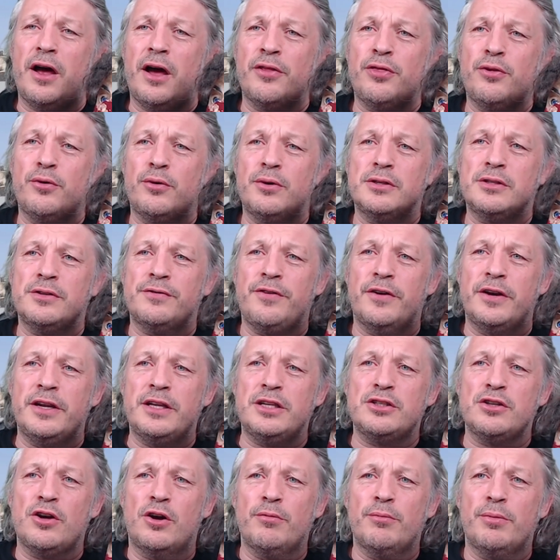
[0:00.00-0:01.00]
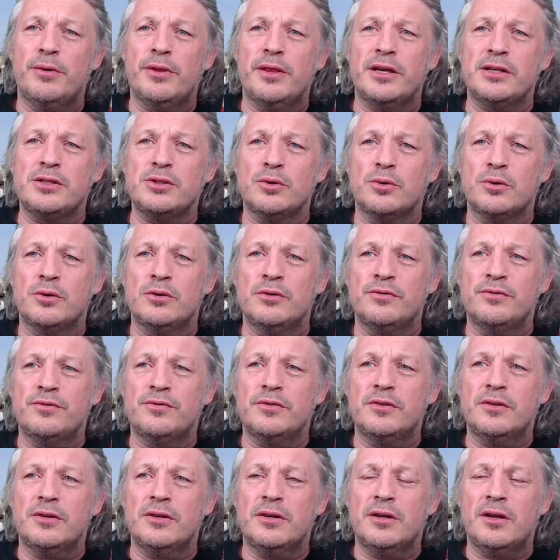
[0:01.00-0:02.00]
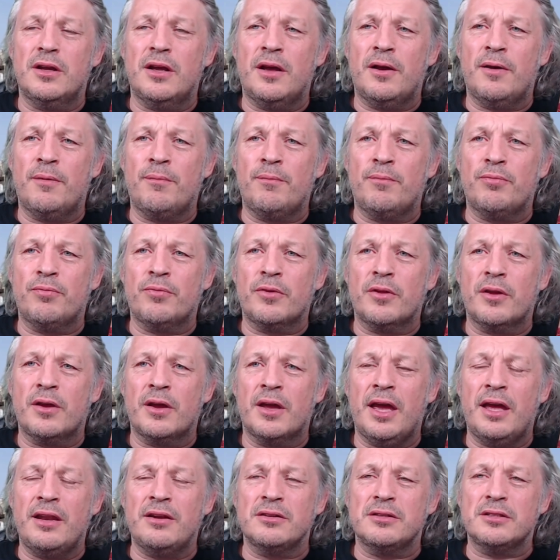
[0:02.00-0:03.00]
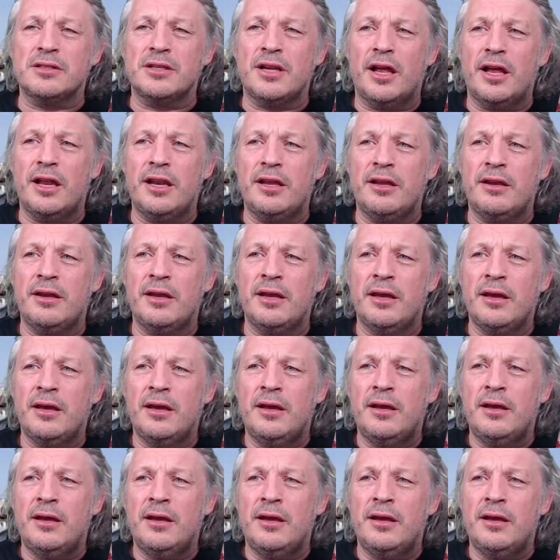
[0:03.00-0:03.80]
I thought it was a funny song, but they're sort of again slightly